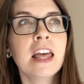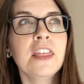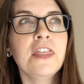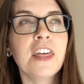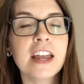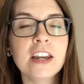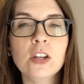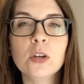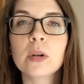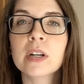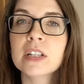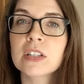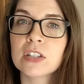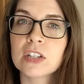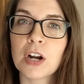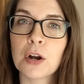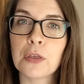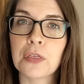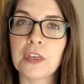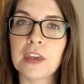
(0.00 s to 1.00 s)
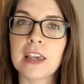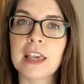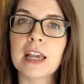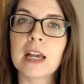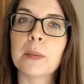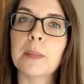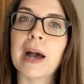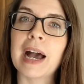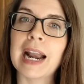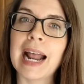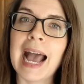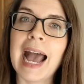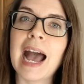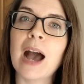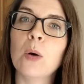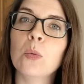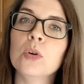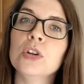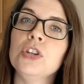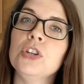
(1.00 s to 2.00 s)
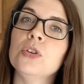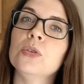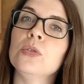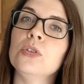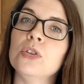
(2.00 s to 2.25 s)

then you can start thinking about how would you